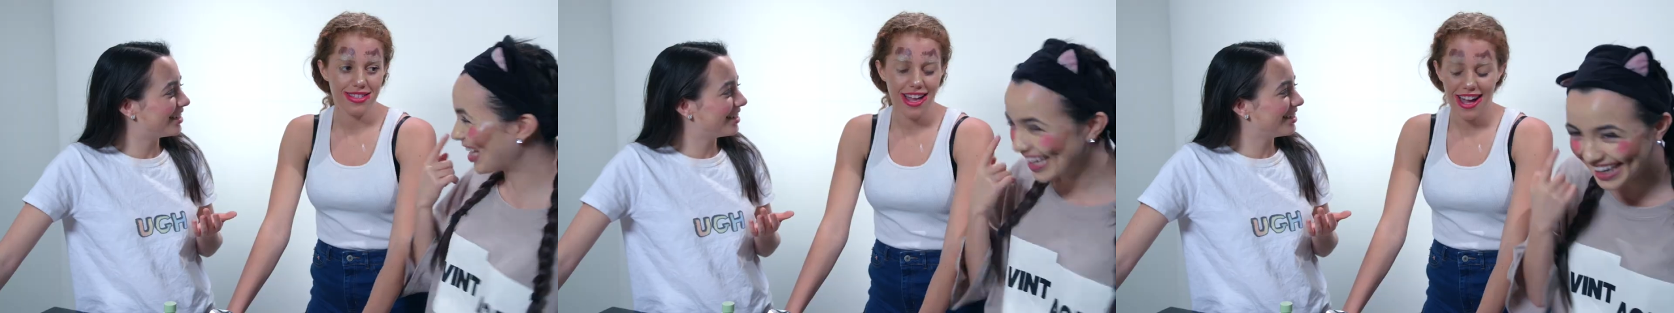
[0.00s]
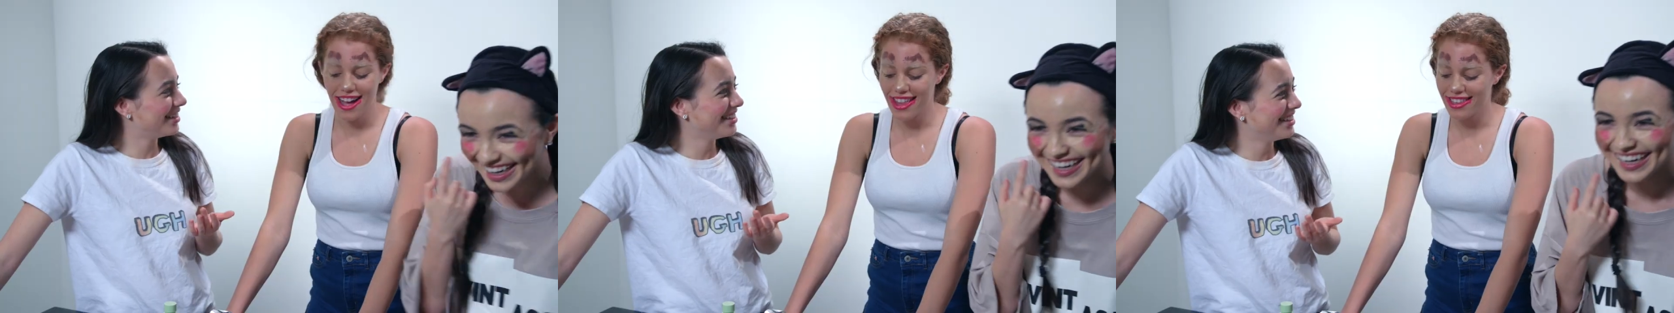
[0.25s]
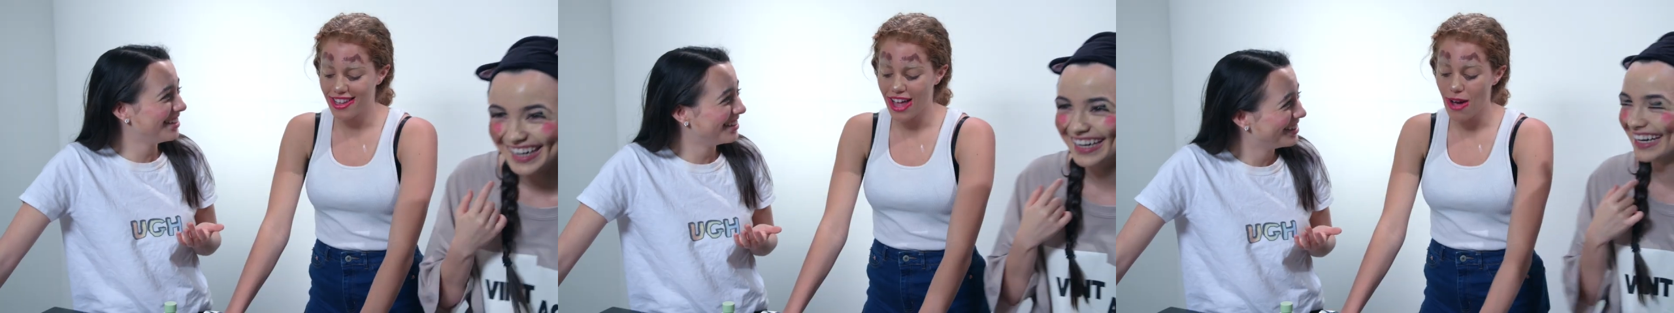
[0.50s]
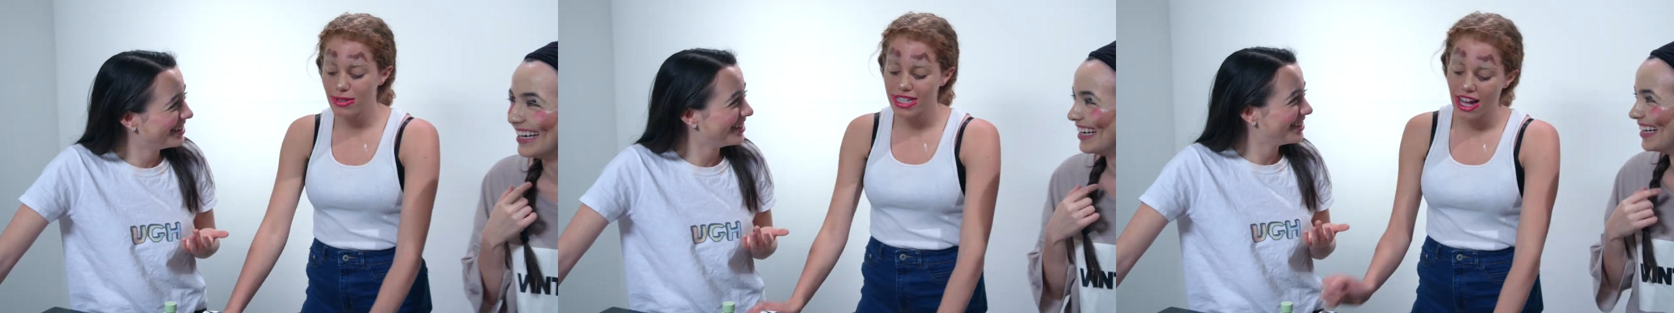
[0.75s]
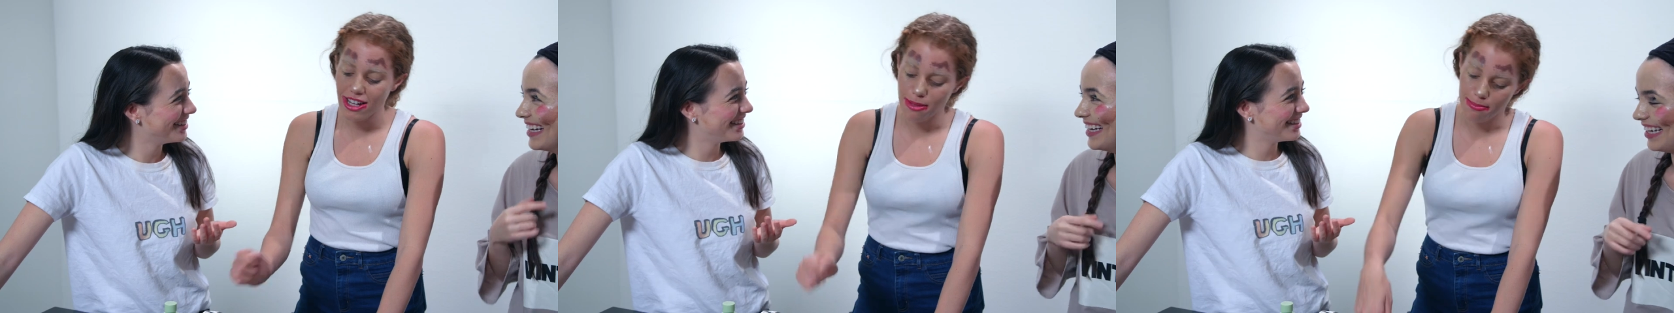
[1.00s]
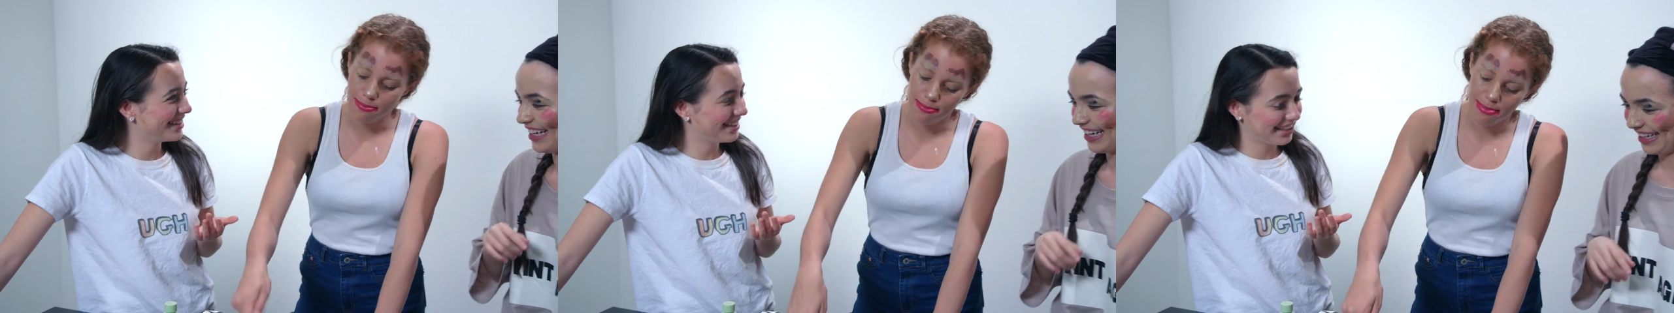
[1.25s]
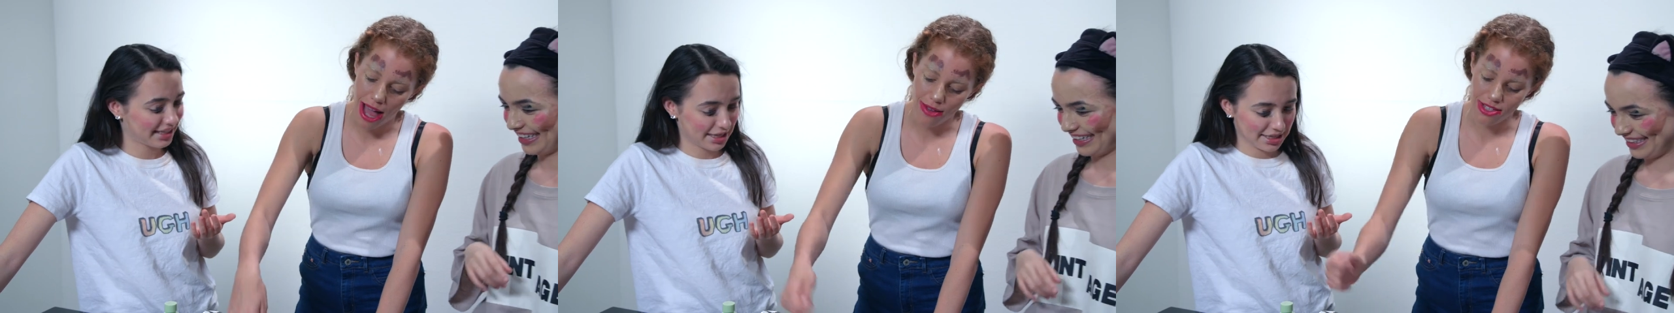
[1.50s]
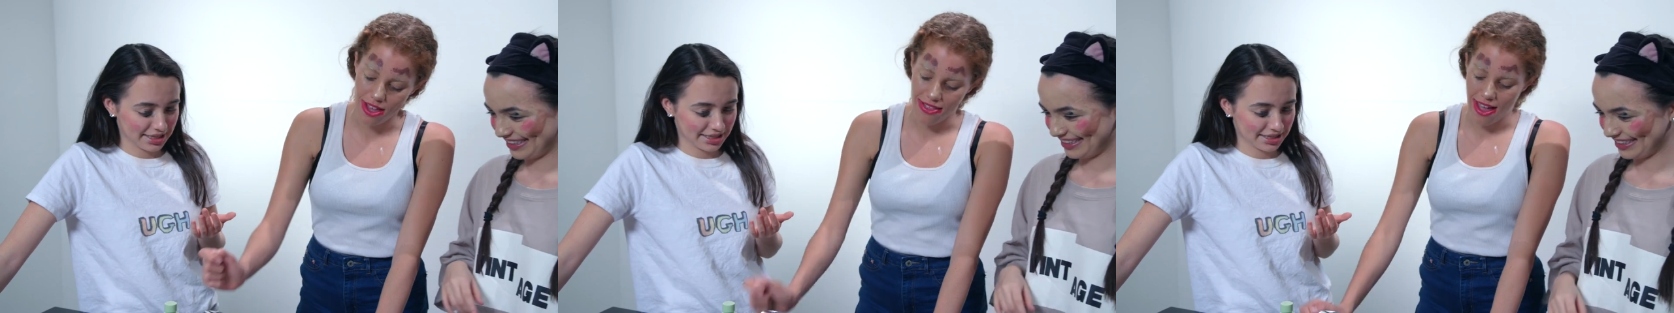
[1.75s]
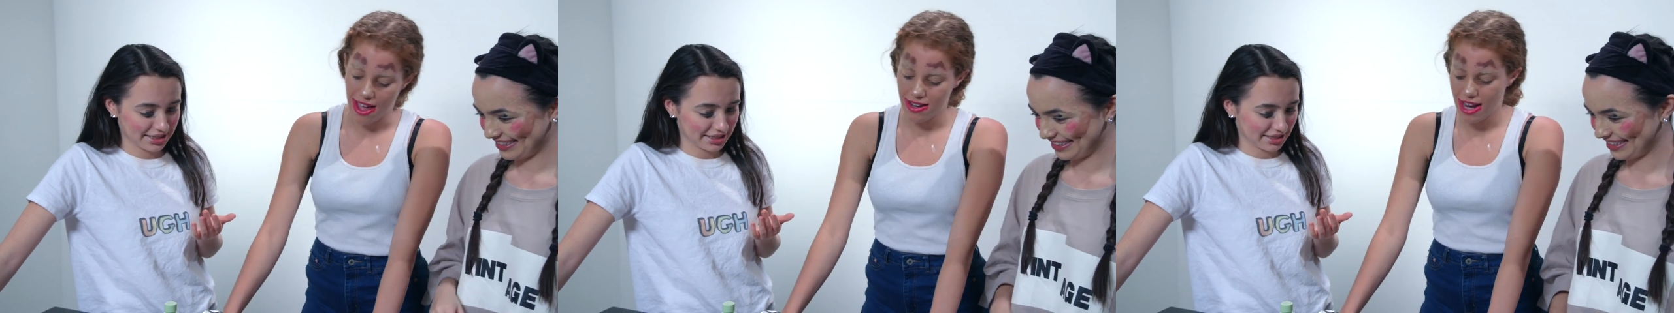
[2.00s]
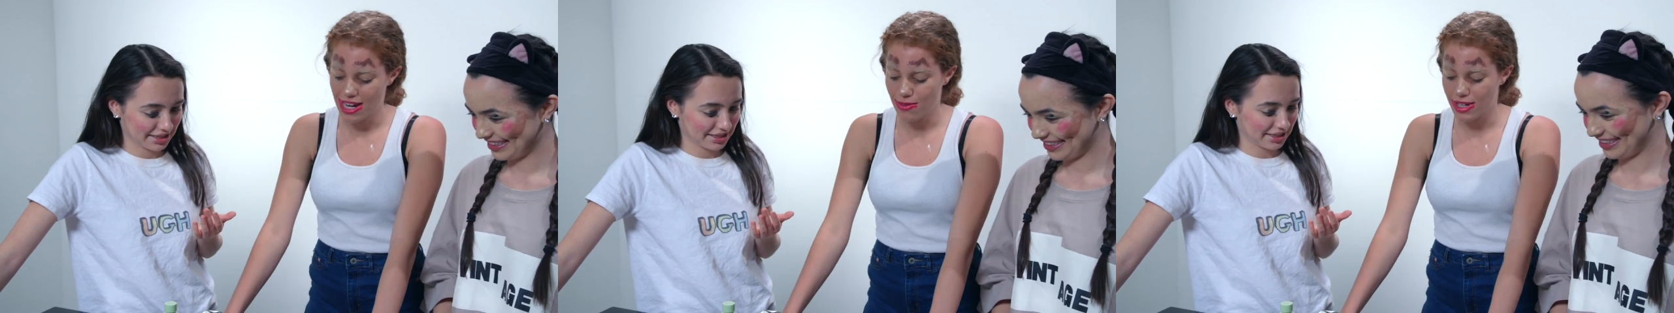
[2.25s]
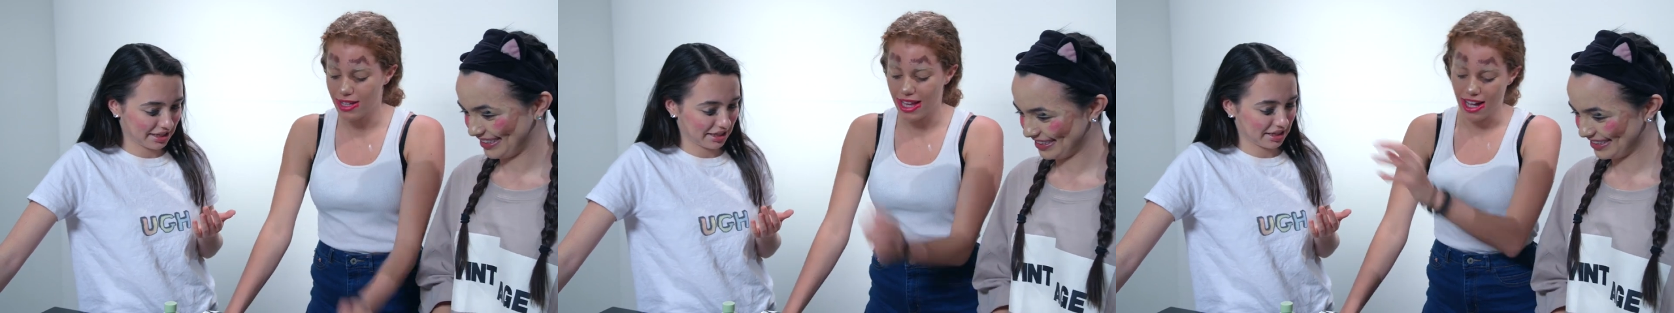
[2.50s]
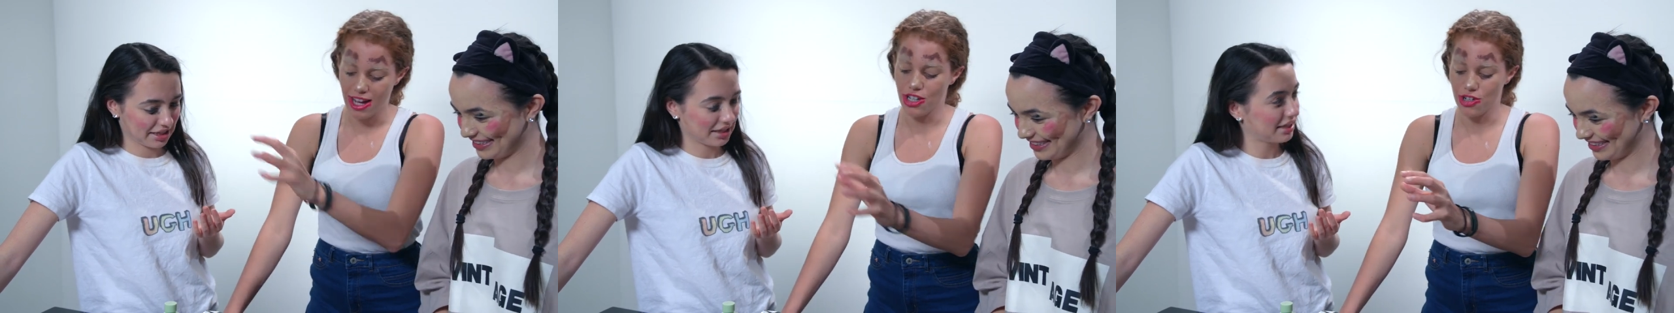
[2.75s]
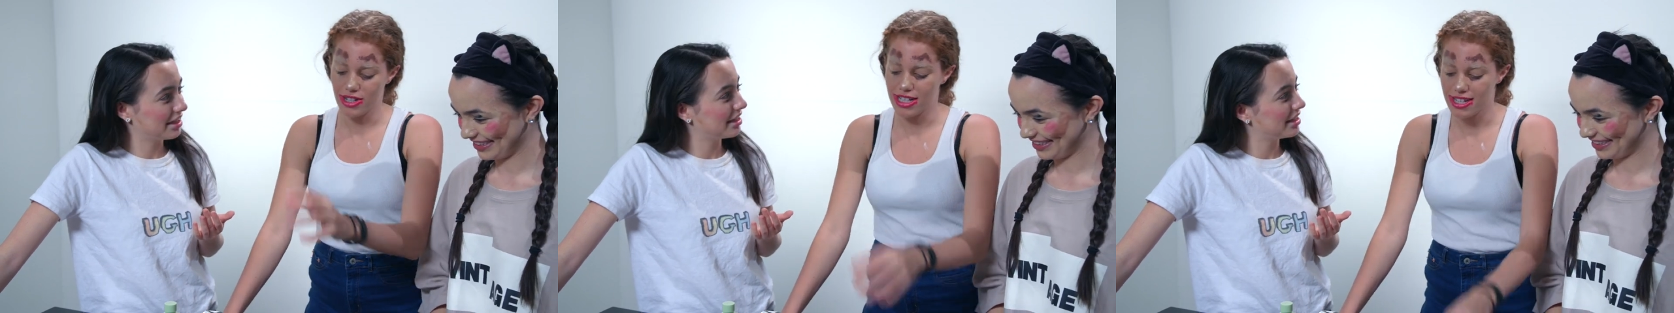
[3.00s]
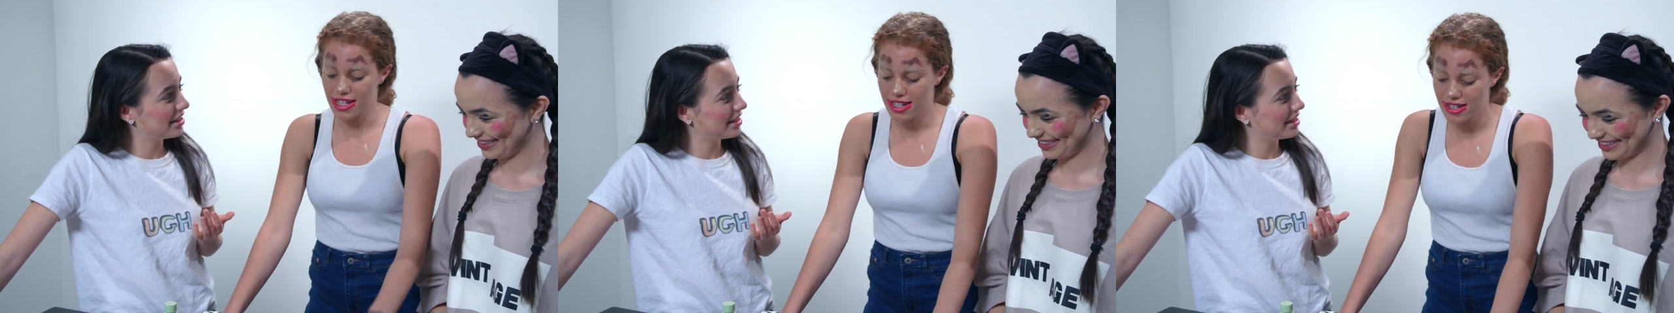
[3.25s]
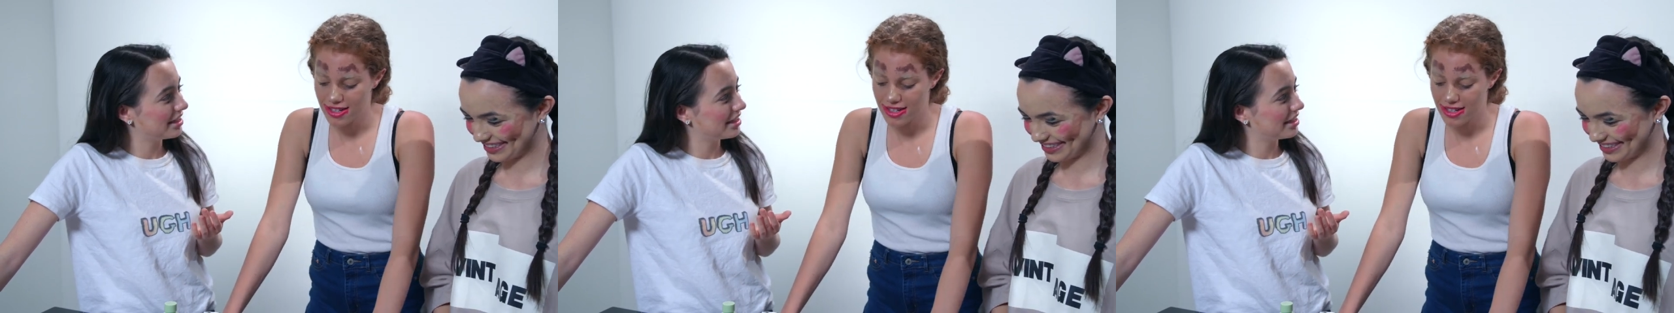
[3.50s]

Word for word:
Speaker 1: I was scared to pounce on that. I didn't want to like uncrease it.